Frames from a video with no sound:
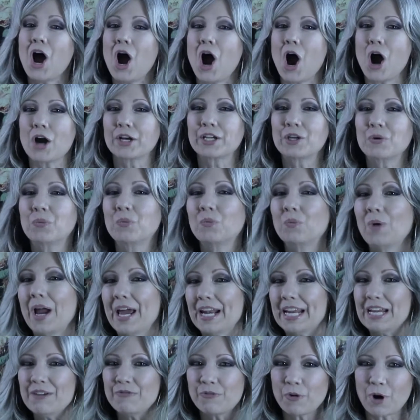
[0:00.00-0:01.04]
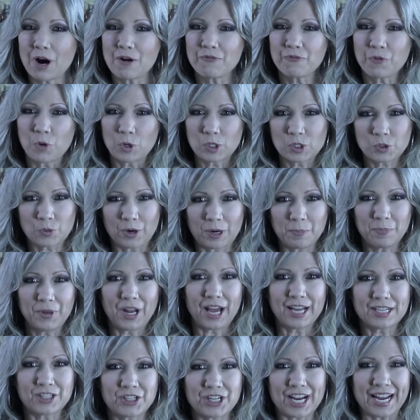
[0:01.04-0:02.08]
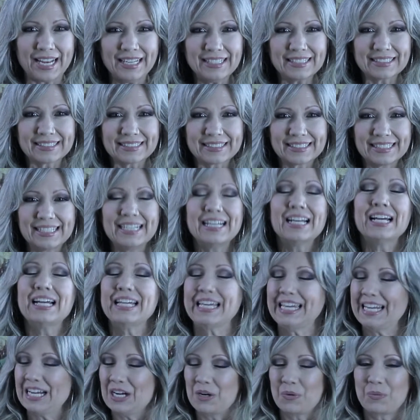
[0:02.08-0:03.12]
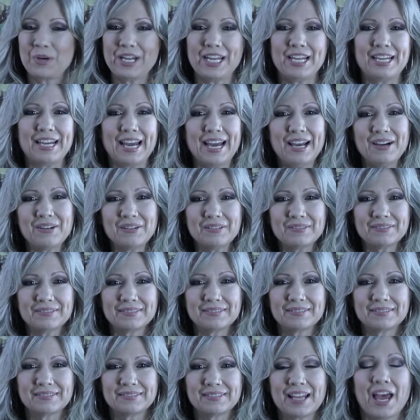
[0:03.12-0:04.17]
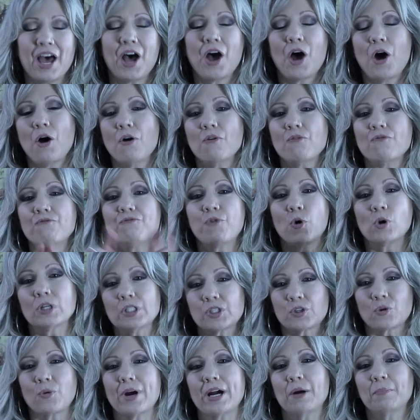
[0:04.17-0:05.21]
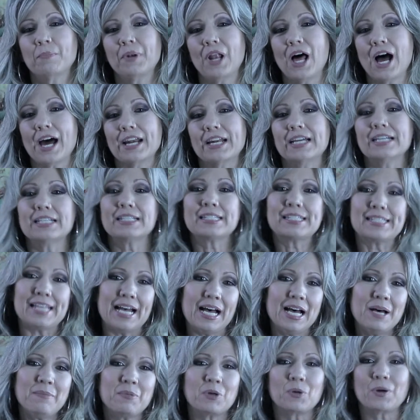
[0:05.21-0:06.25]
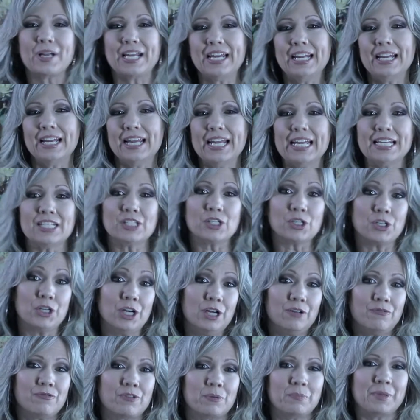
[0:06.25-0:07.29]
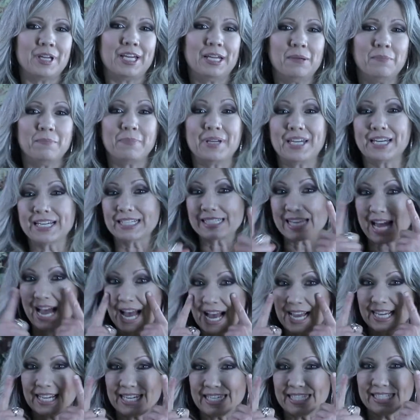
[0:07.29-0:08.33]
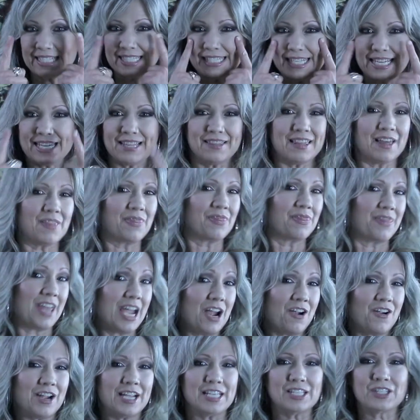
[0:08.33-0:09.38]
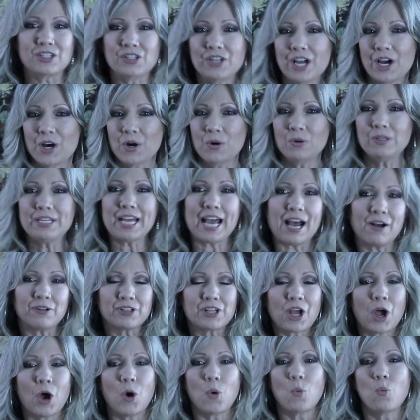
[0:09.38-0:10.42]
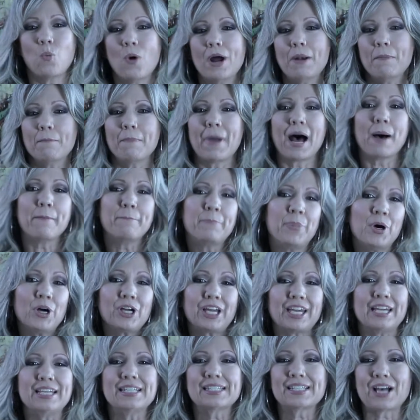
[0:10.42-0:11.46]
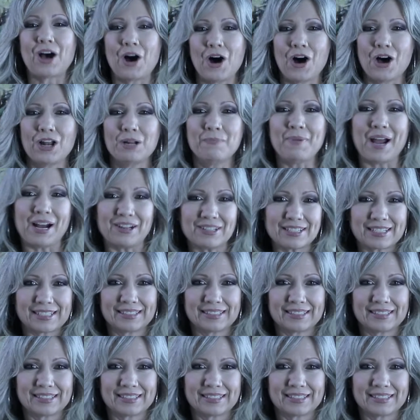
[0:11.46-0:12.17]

Are you ready for a 4-square plot chant? Here we go. 4-square plot summary is good for me because I can see that there is no doubt what my book is all about.